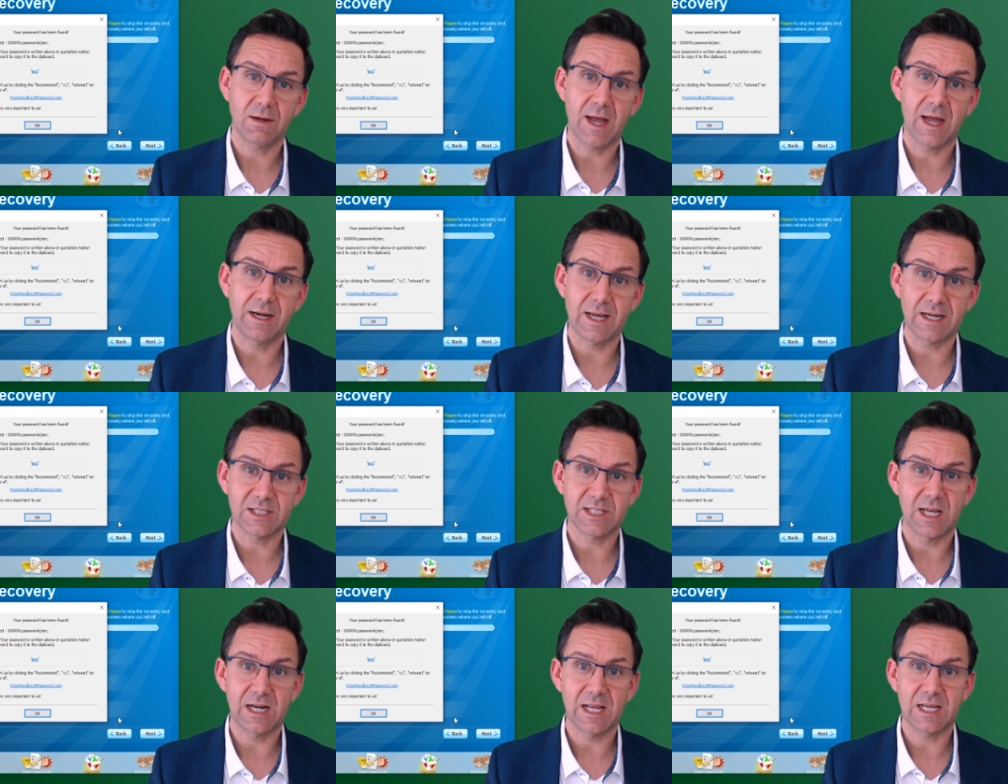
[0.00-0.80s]
an
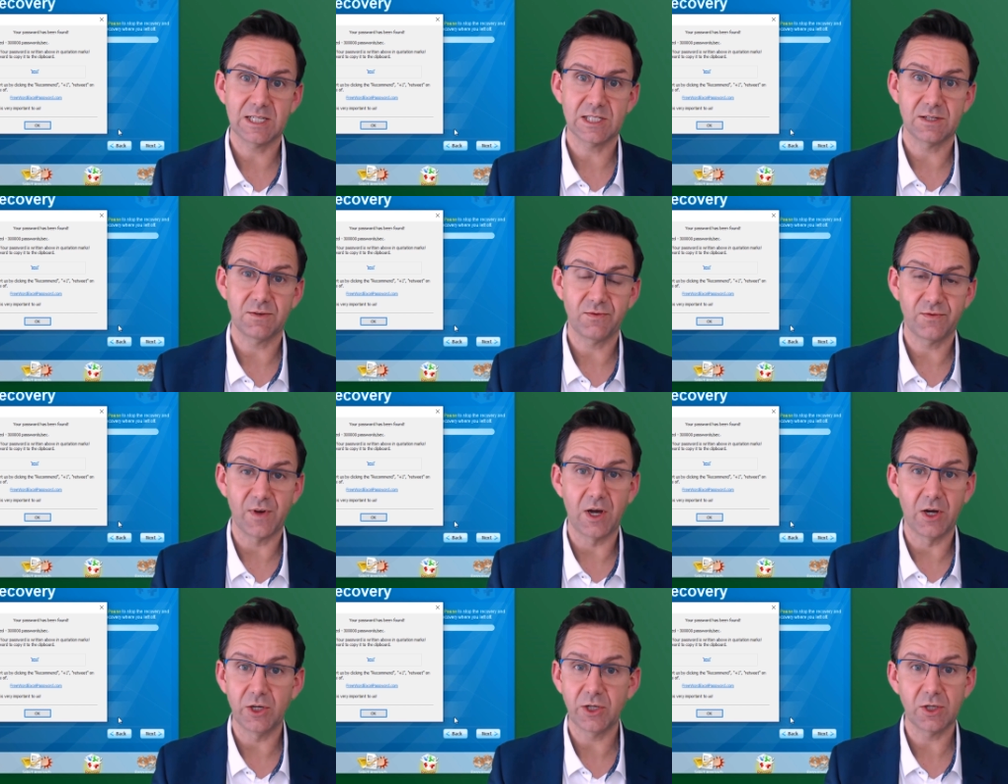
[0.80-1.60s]
X L S
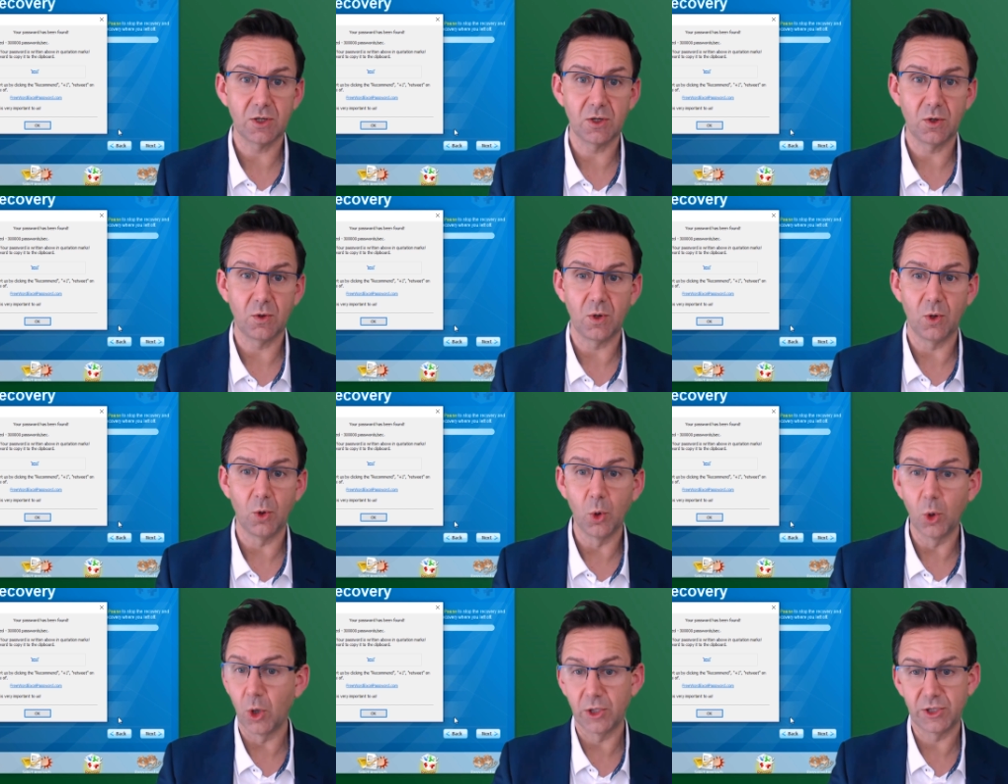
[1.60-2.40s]
file,
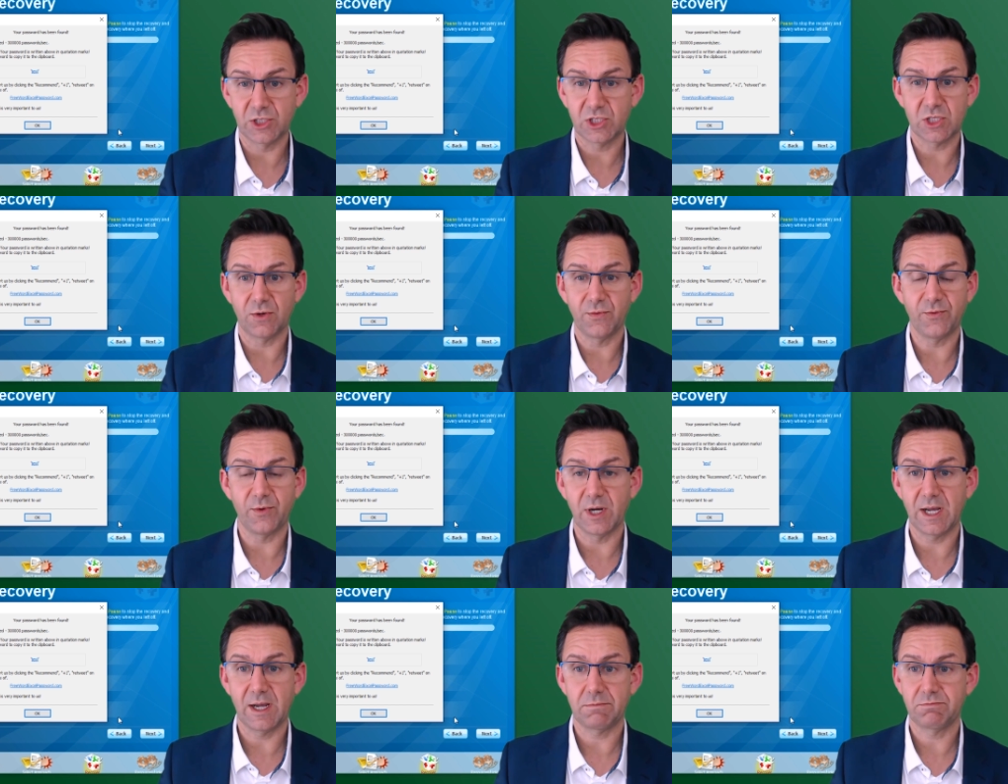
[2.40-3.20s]
or the
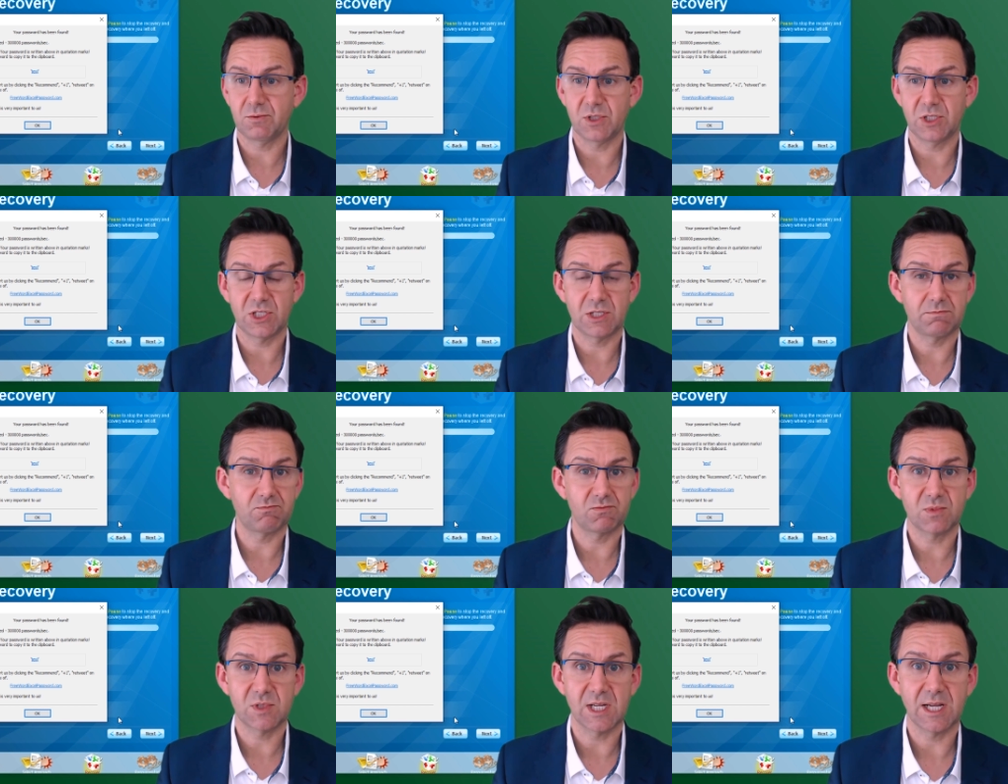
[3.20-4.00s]
software just
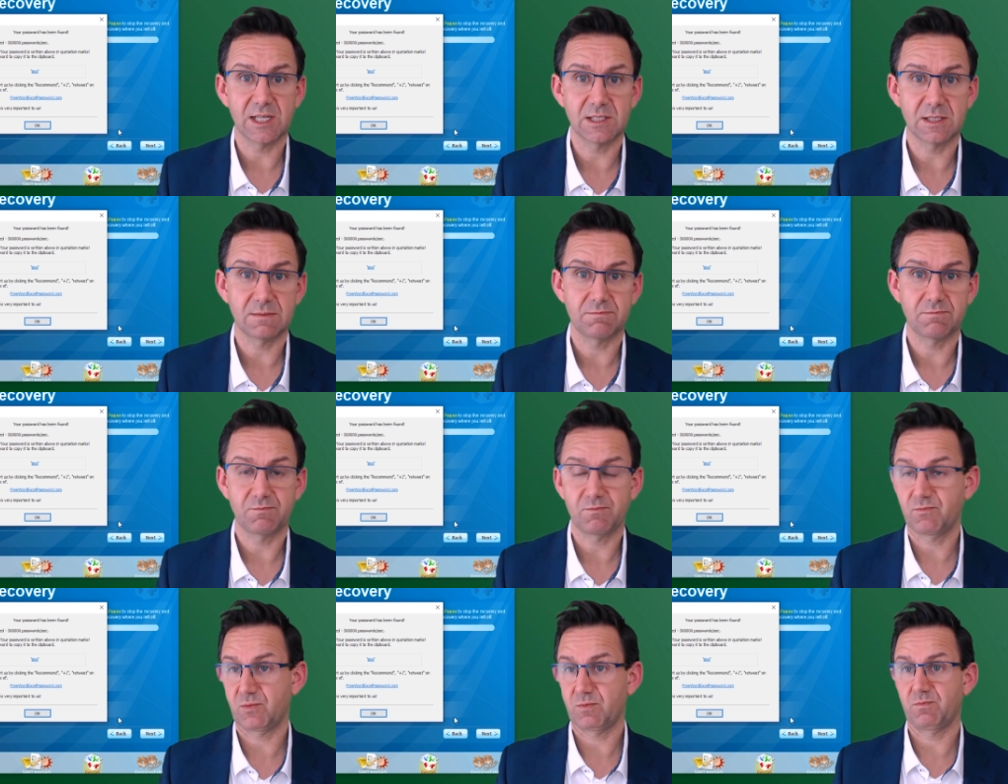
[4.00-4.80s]
says,
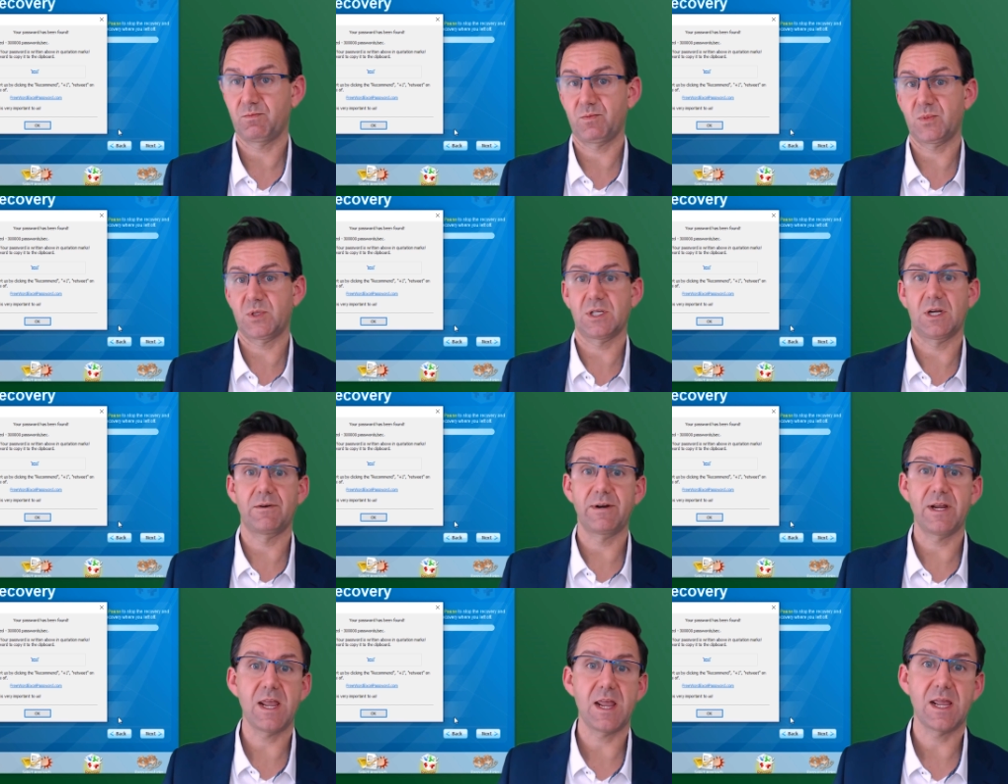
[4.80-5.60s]

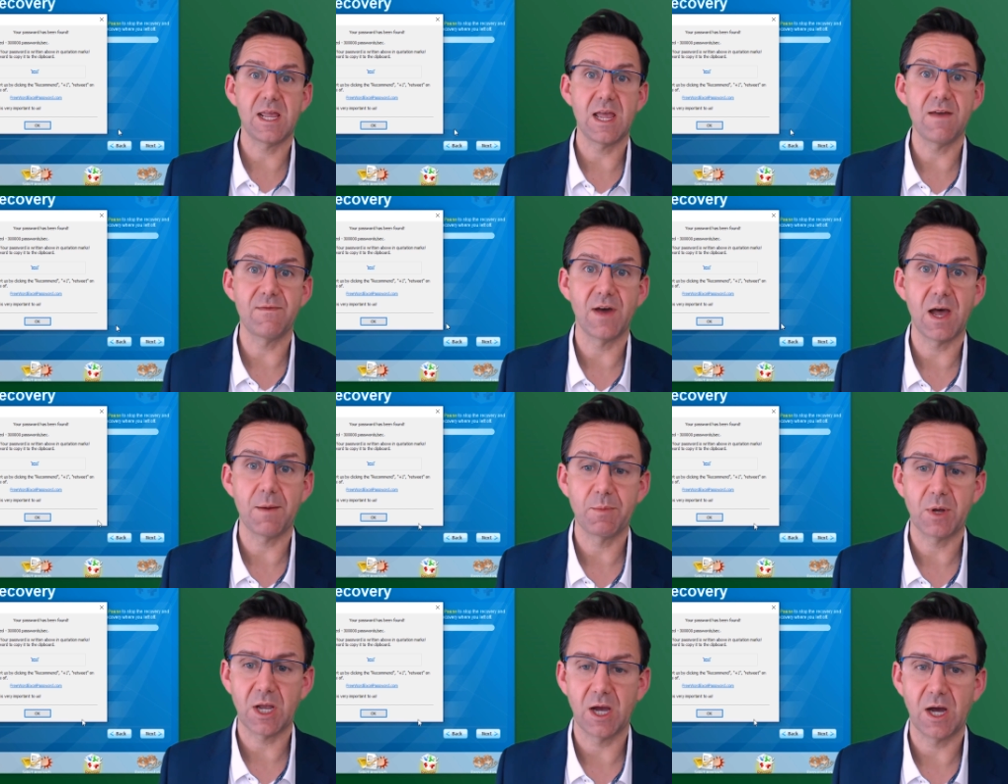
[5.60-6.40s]
sorry, give
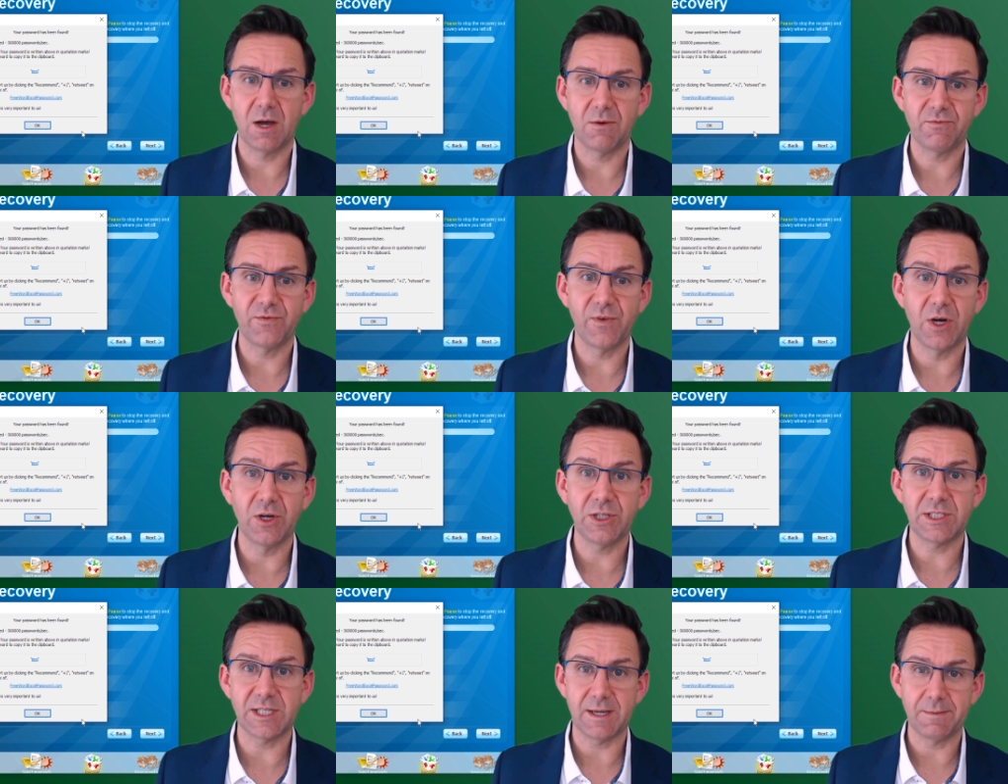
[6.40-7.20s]
up, can't
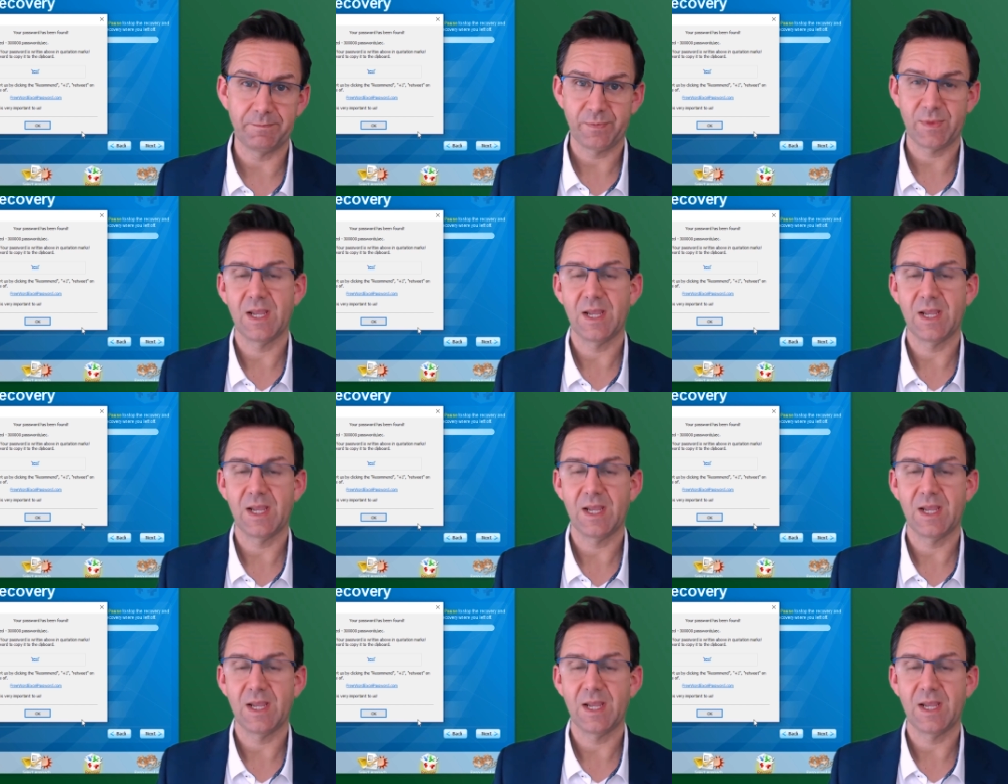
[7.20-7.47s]
find it?